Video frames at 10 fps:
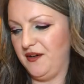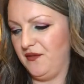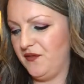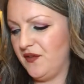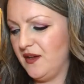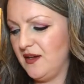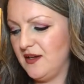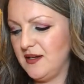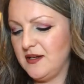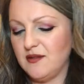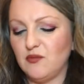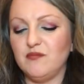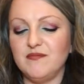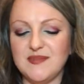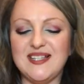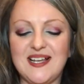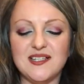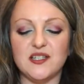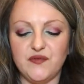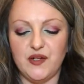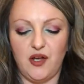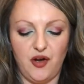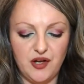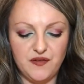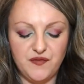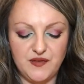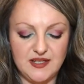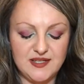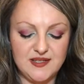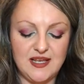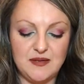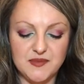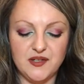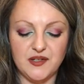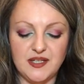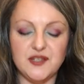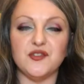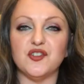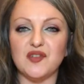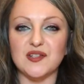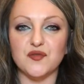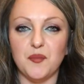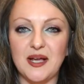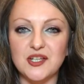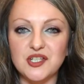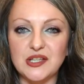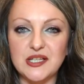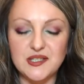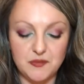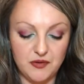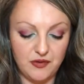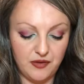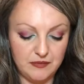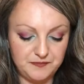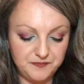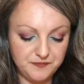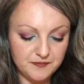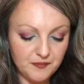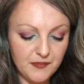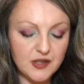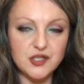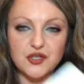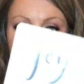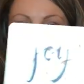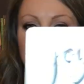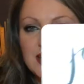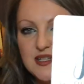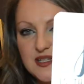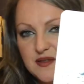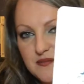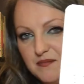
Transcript: of zest for life, it seems like he's under transformation this month. Joy is